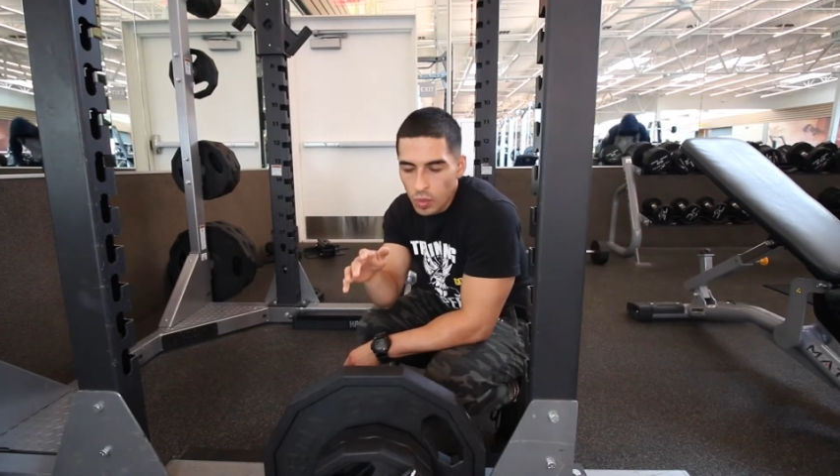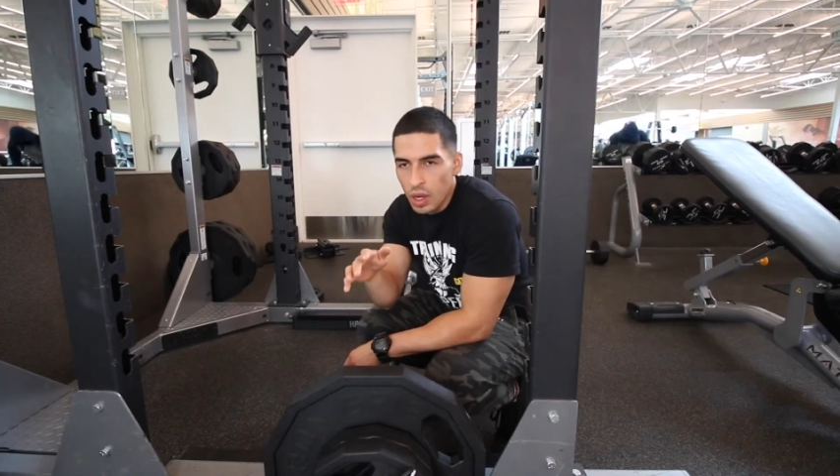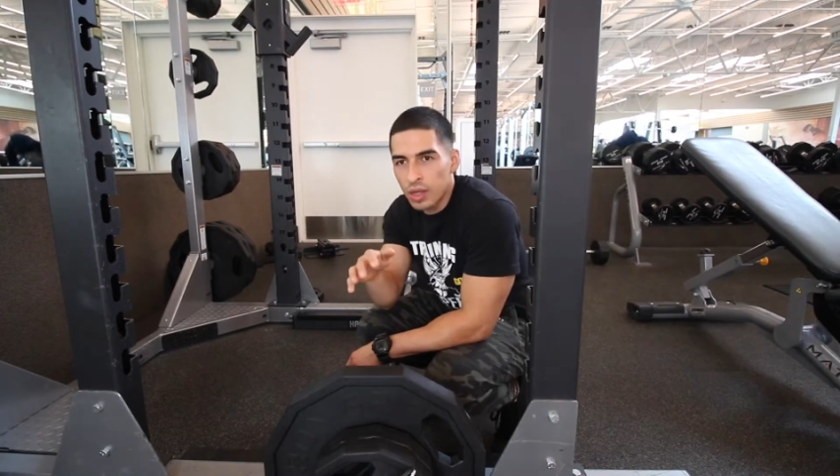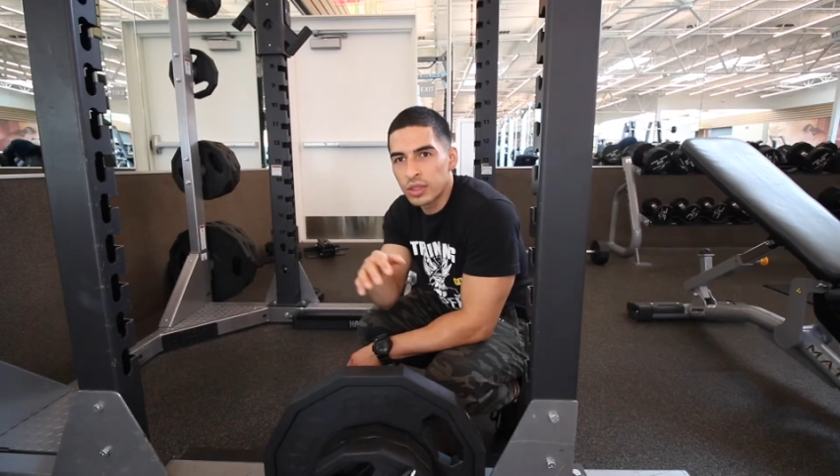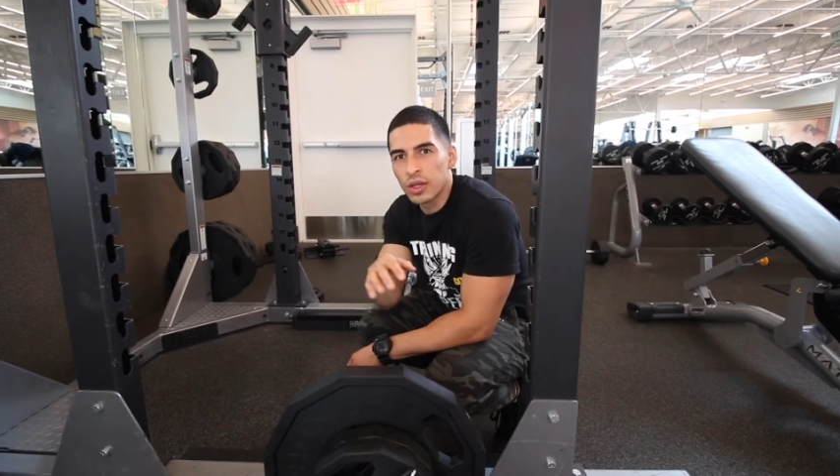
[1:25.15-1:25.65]

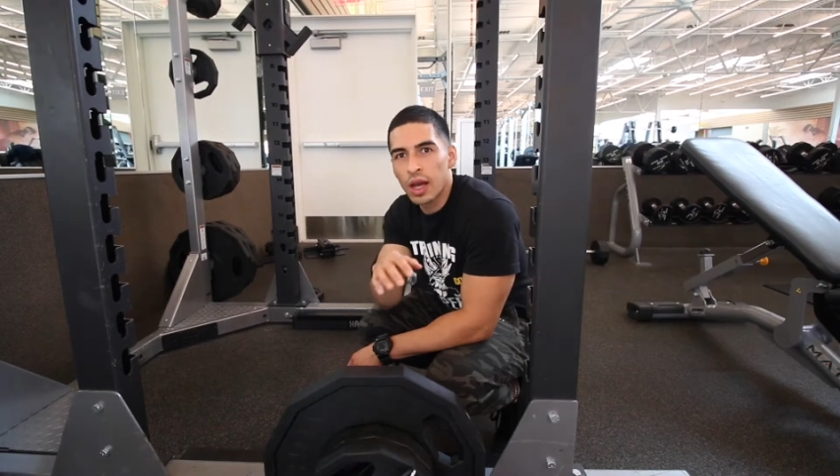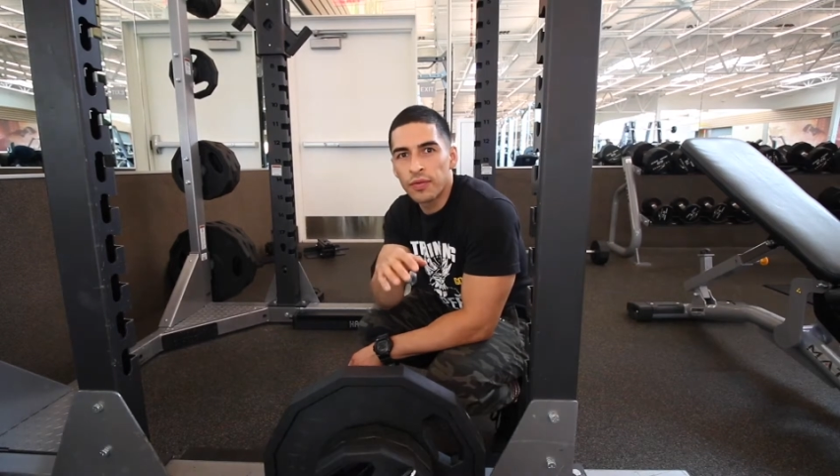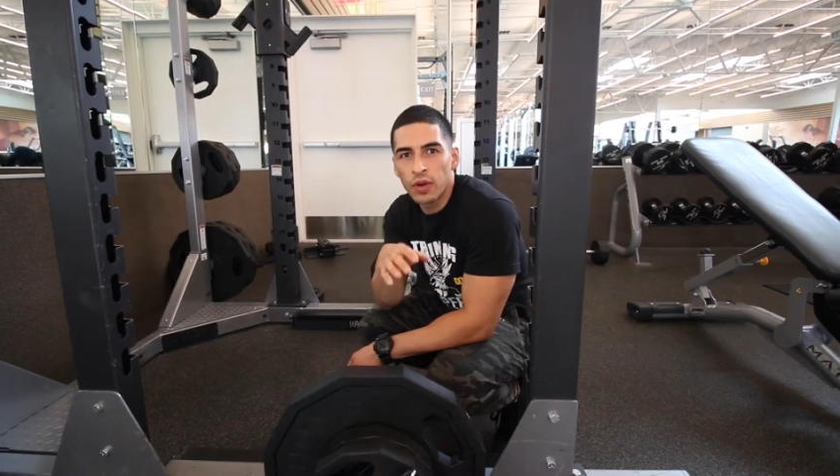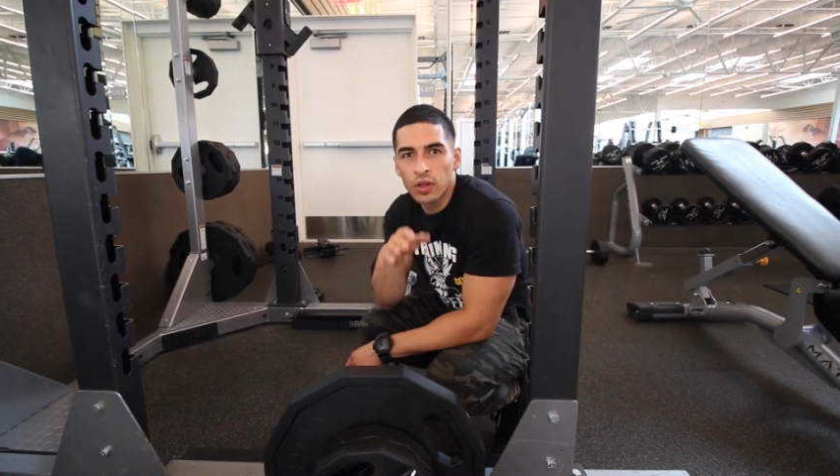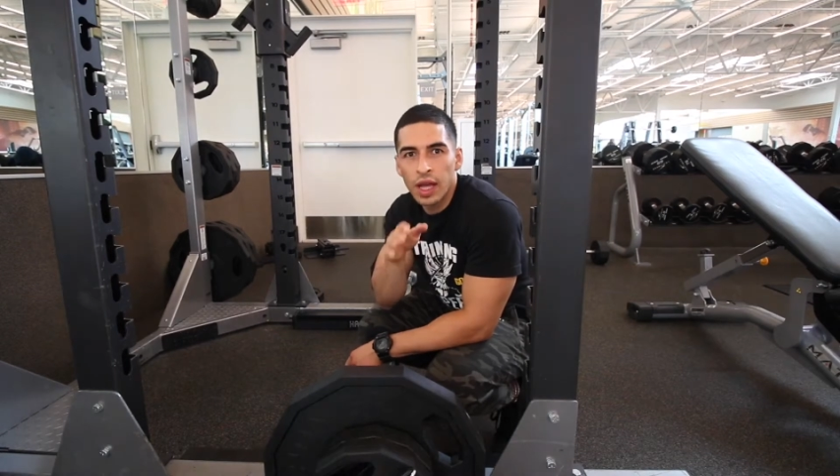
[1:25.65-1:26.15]
until I
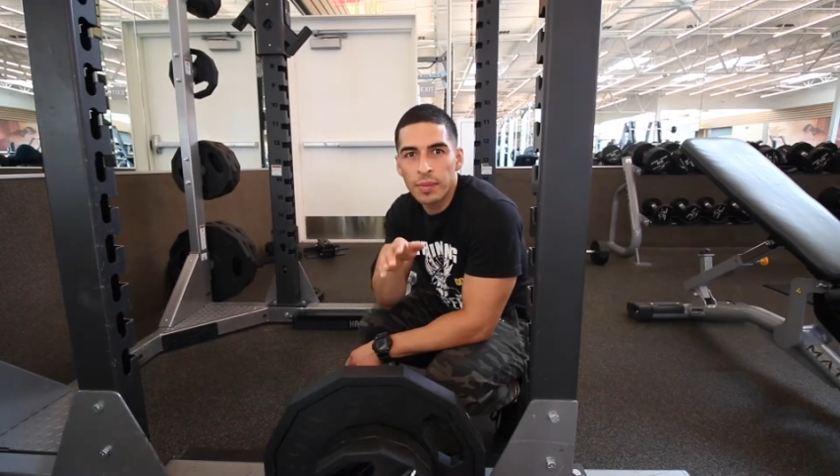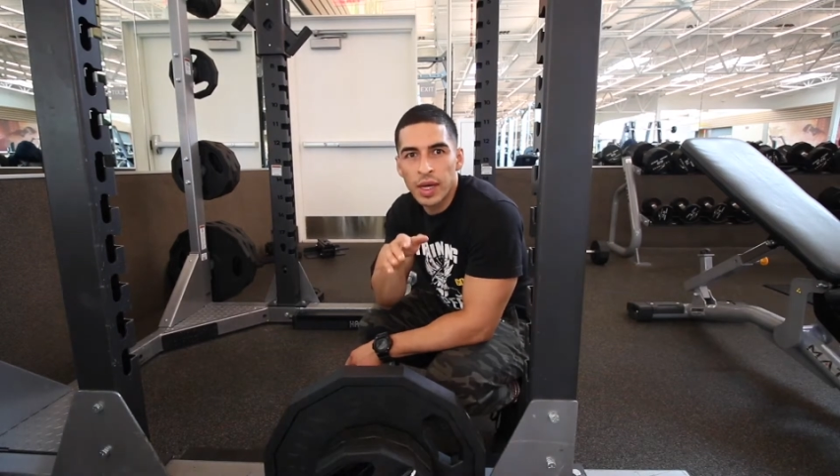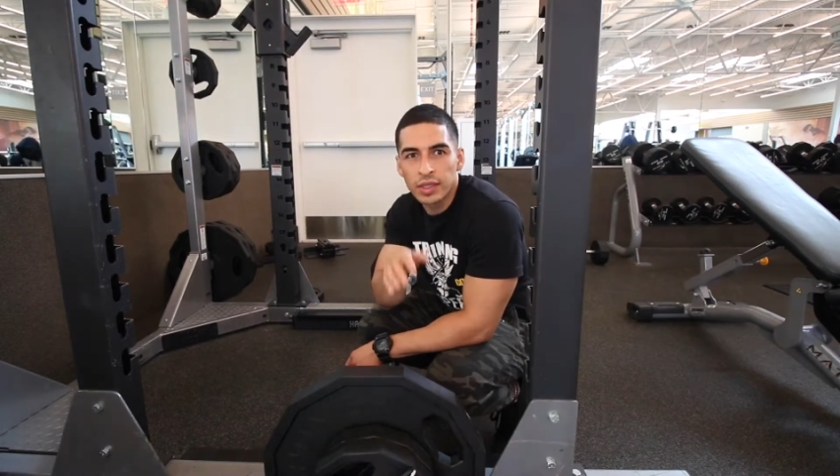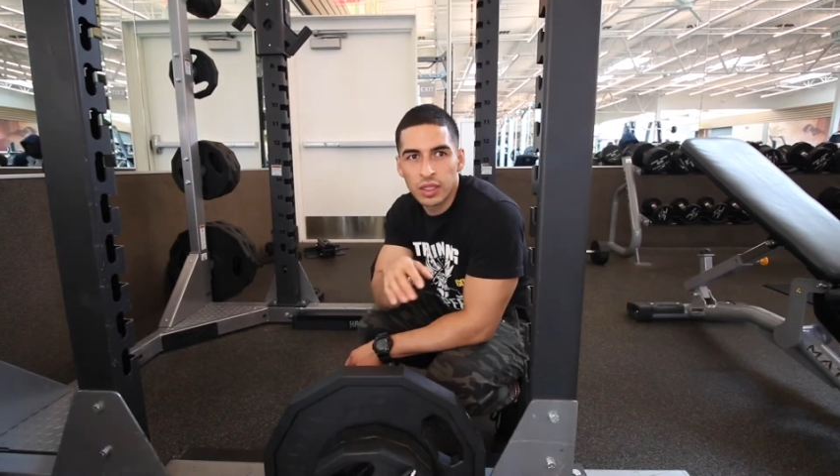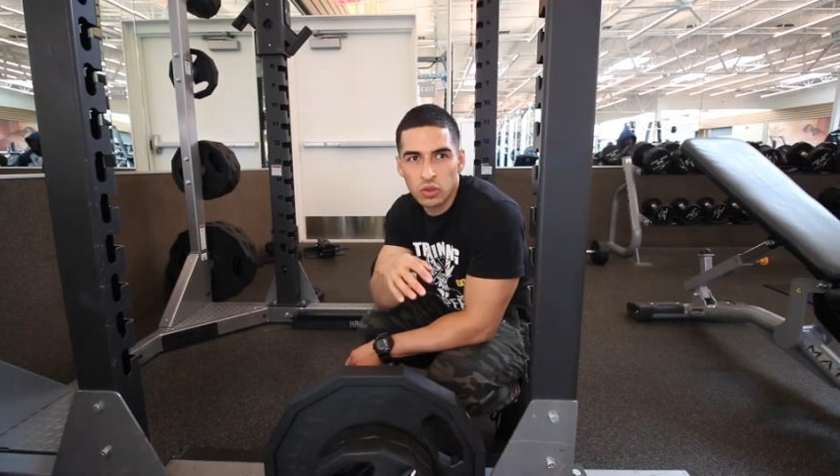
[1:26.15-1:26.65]
felt like
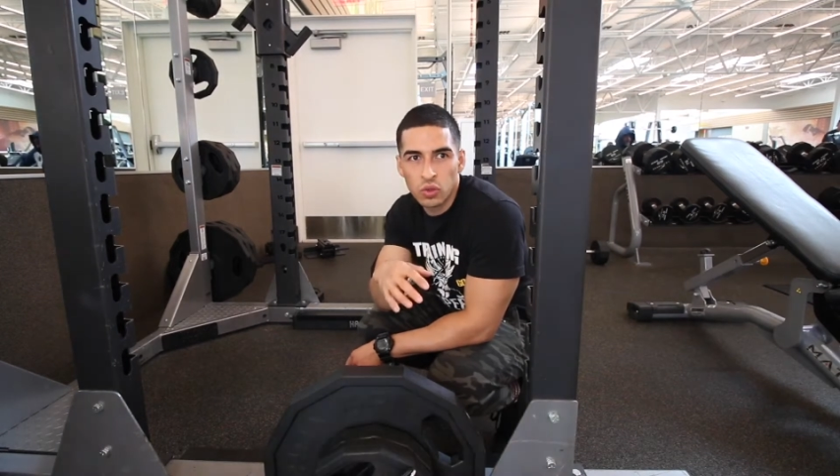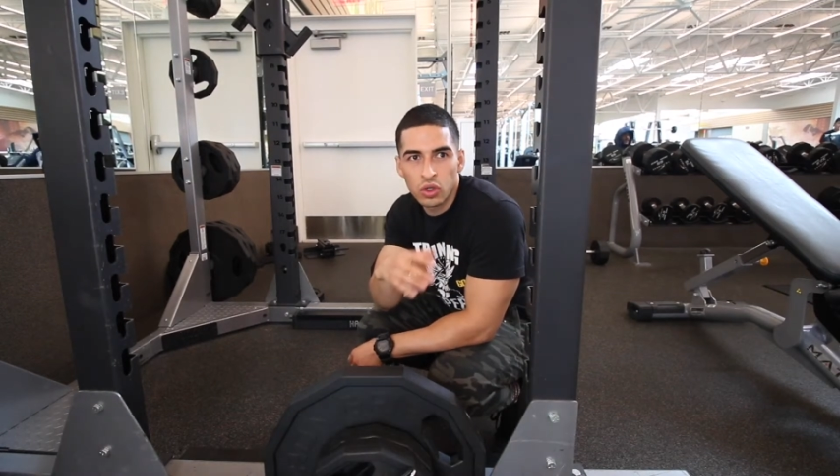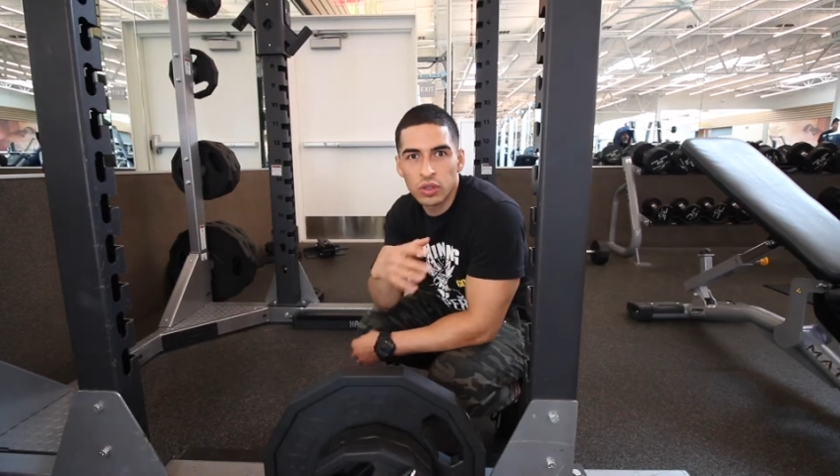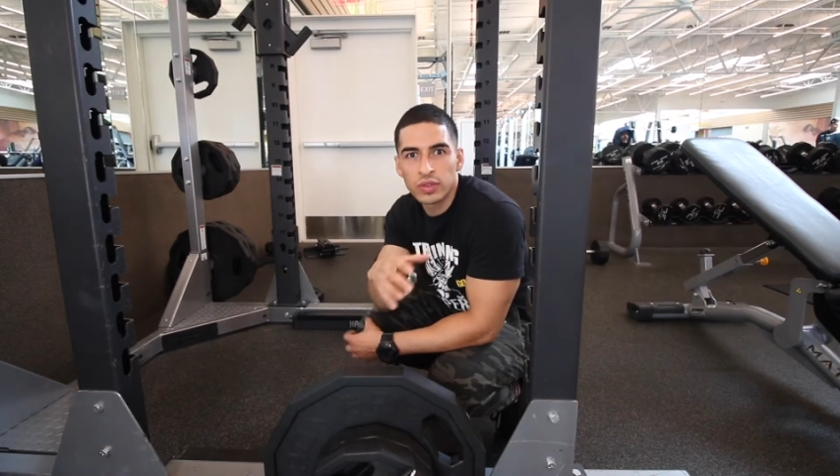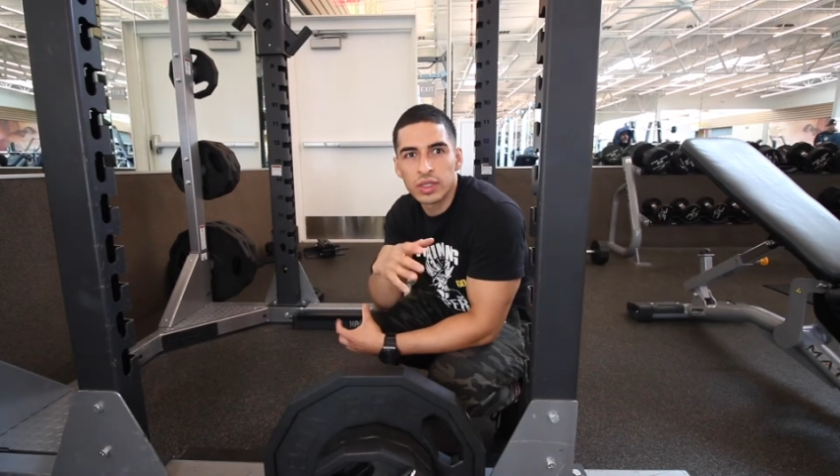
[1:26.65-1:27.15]
my central
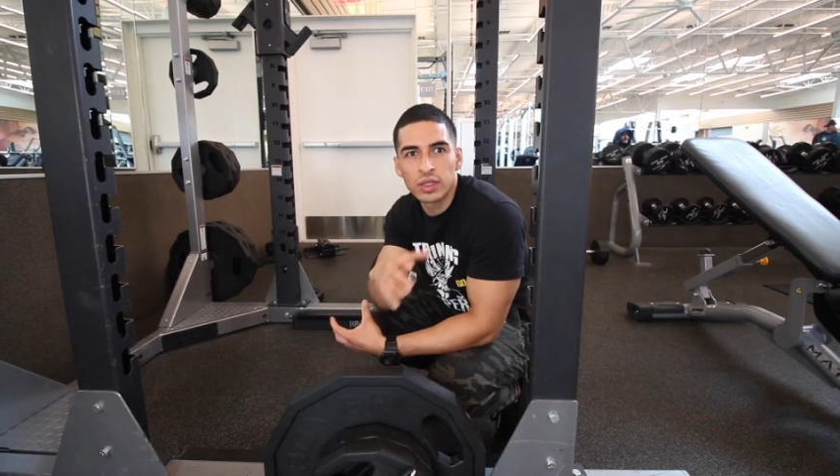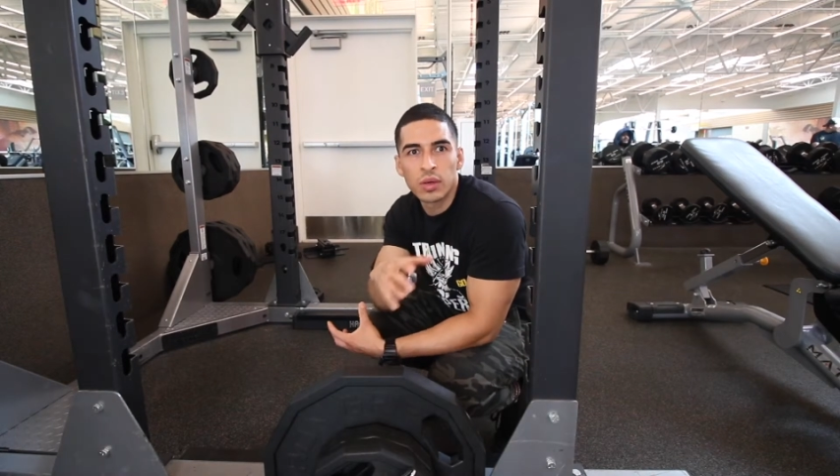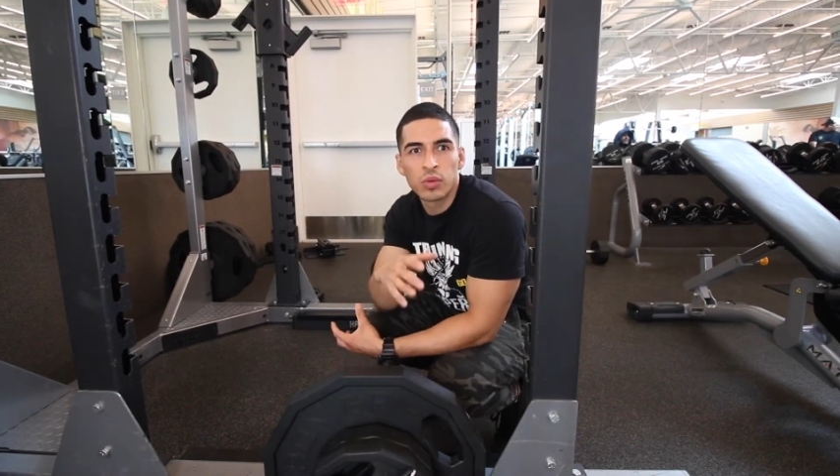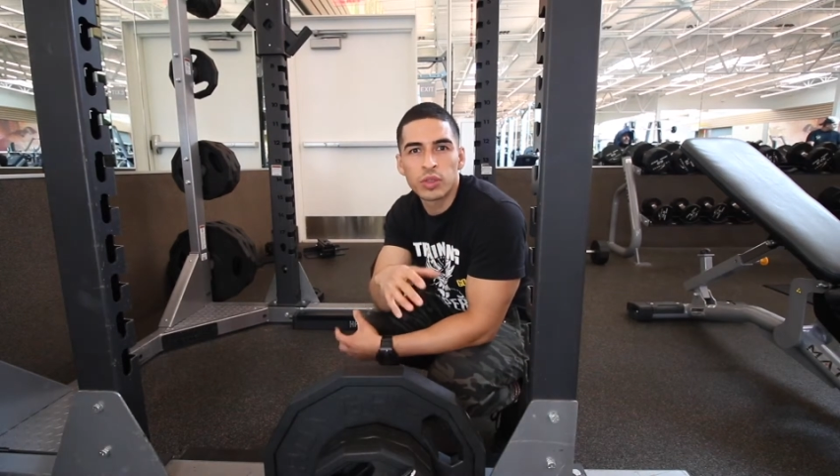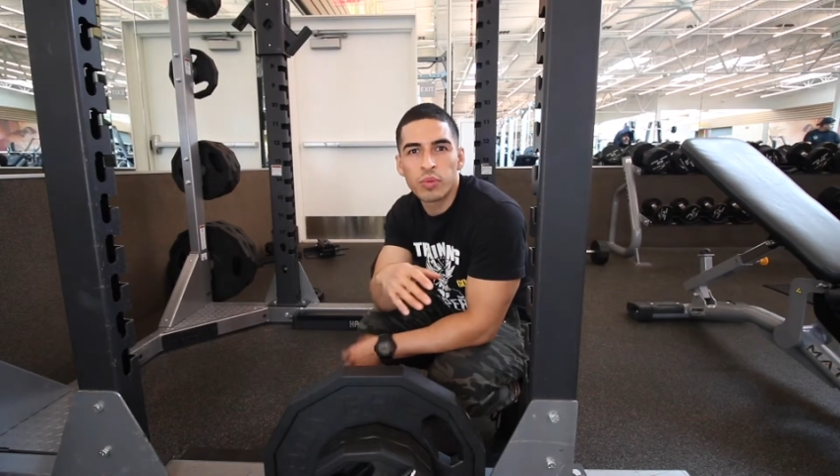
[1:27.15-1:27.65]
nervous system was